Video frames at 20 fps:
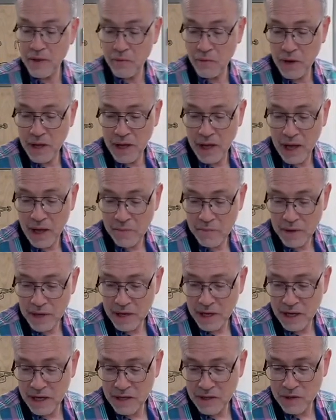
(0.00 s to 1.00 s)
the way, how
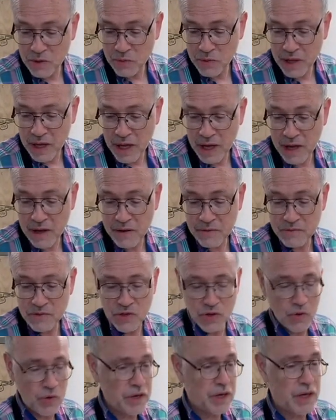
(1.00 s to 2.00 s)
many do we have
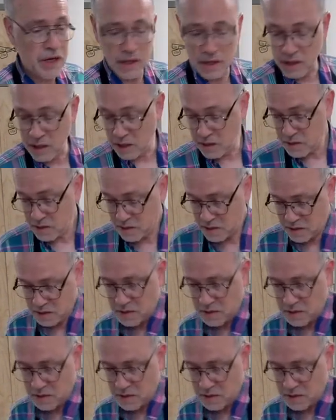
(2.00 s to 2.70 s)
joining us?